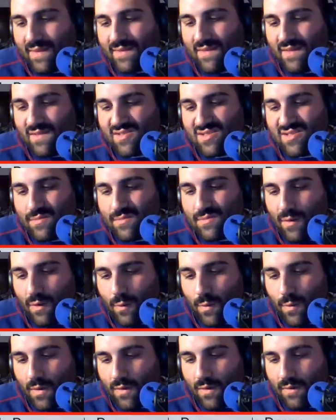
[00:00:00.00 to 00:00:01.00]
to
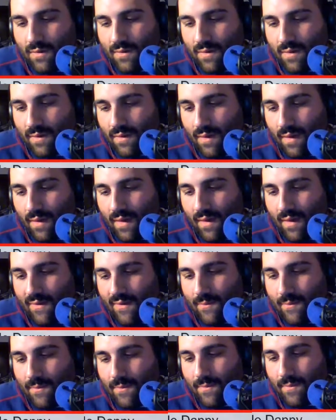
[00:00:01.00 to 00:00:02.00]
Small World, a
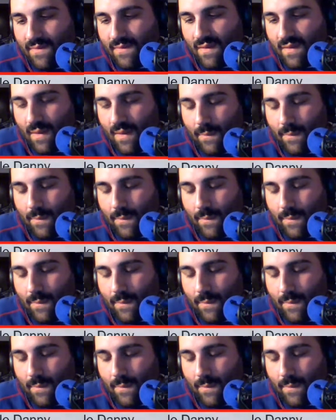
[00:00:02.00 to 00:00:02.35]
couple